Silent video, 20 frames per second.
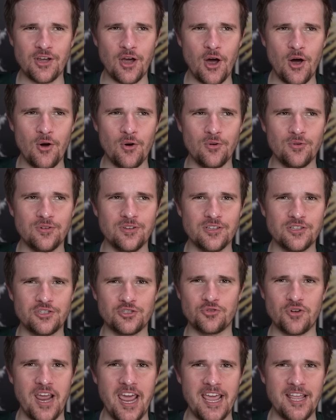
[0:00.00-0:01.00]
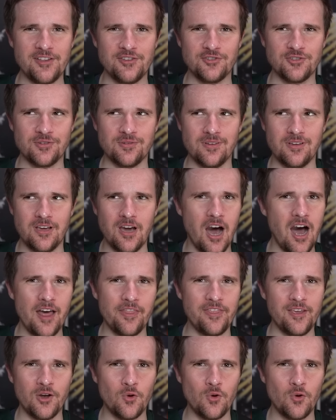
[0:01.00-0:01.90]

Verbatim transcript: own strange gothic